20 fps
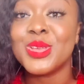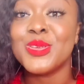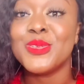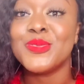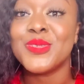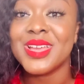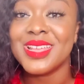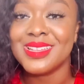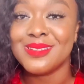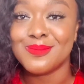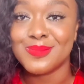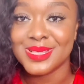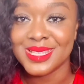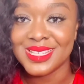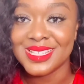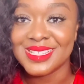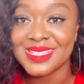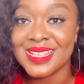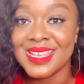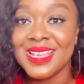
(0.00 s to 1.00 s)
find a place
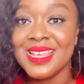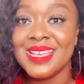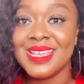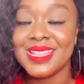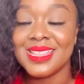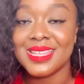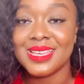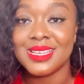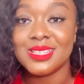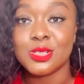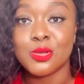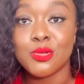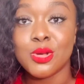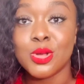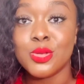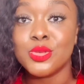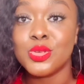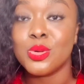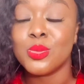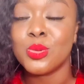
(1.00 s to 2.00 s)
that is around
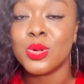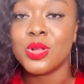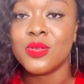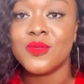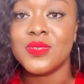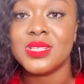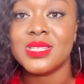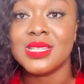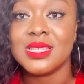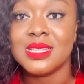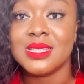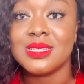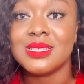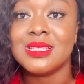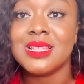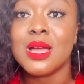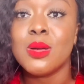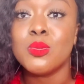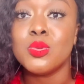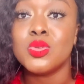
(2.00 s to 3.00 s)
your work vicinity.
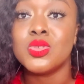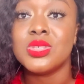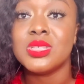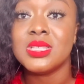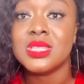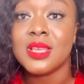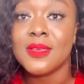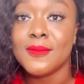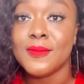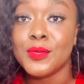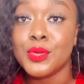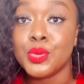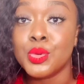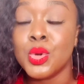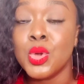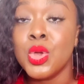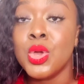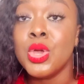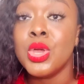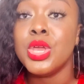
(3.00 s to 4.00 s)
That would save you
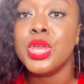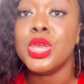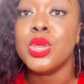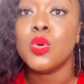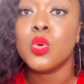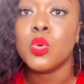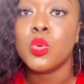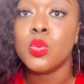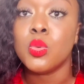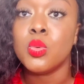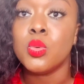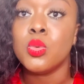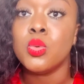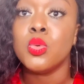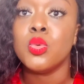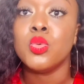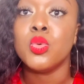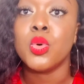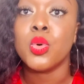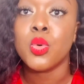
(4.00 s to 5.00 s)
a whole
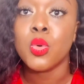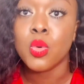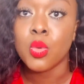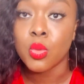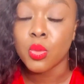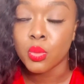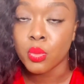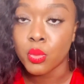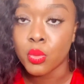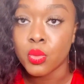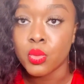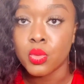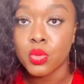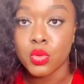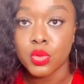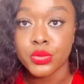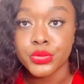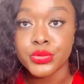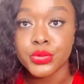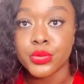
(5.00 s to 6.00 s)

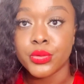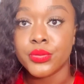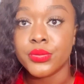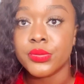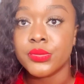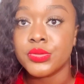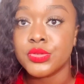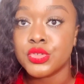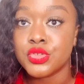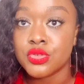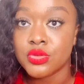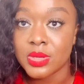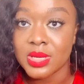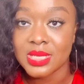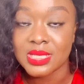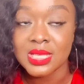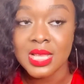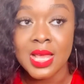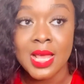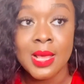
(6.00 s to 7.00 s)
lot of stress,
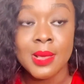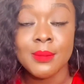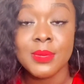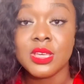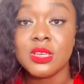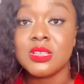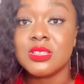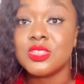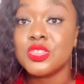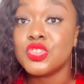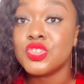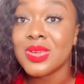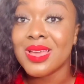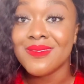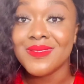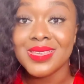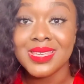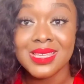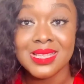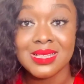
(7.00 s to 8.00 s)
because the
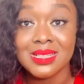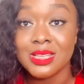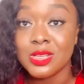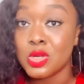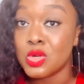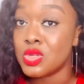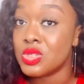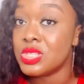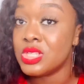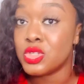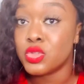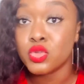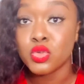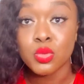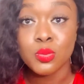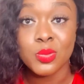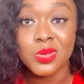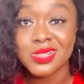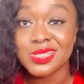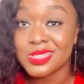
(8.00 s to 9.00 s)
traffic in Lagos is
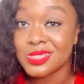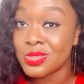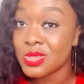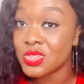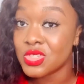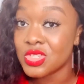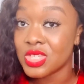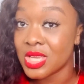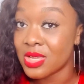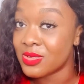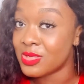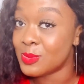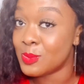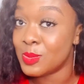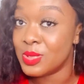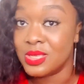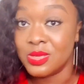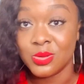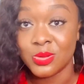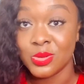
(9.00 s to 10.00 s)
it's not child's
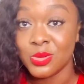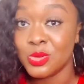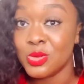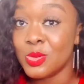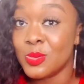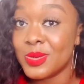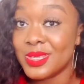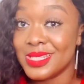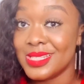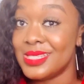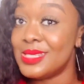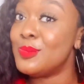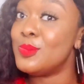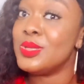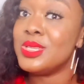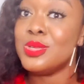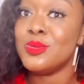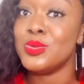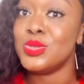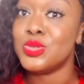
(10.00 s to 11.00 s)
play. Nobody's playing
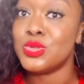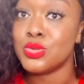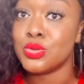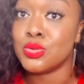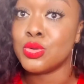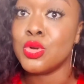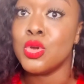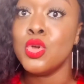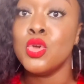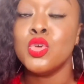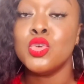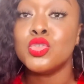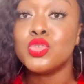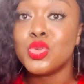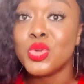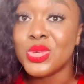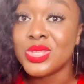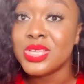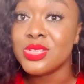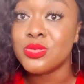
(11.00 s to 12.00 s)
with you. So you
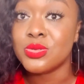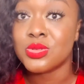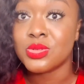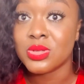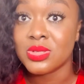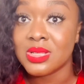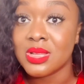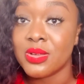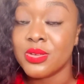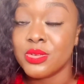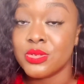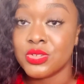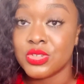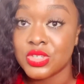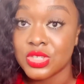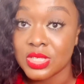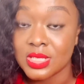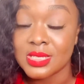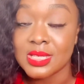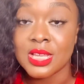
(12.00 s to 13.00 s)
need to sort out your
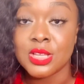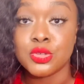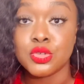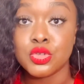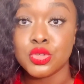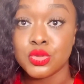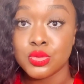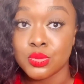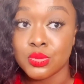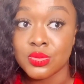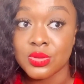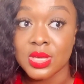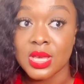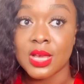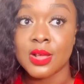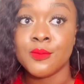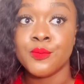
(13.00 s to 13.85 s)
shit and just know that